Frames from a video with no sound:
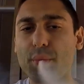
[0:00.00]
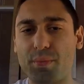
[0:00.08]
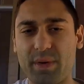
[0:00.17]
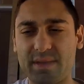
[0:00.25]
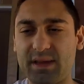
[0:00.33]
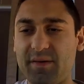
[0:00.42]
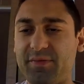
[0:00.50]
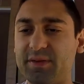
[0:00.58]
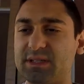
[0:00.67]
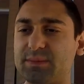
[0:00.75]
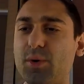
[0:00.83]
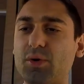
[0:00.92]
I
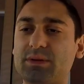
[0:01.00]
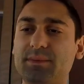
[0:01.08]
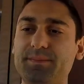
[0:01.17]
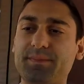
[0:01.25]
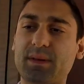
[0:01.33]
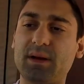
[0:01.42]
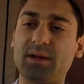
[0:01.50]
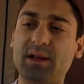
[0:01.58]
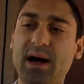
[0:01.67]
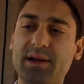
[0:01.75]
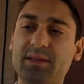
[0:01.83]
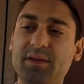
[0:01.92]
definitely smoked a
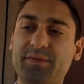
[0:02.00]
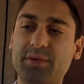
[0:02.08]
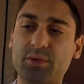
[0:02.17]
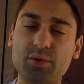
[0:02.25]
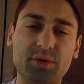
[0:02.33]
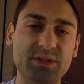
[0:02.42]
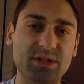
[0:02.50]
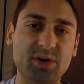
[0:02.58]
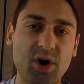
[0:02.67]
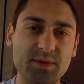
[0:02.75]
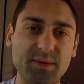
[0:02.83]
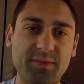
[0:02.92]
lot of different Gurkha
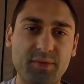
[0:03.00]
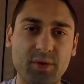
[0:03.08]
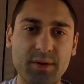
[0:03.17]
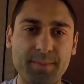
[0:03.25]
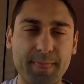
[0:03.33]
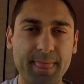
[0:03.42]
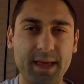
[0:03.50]
cigars before,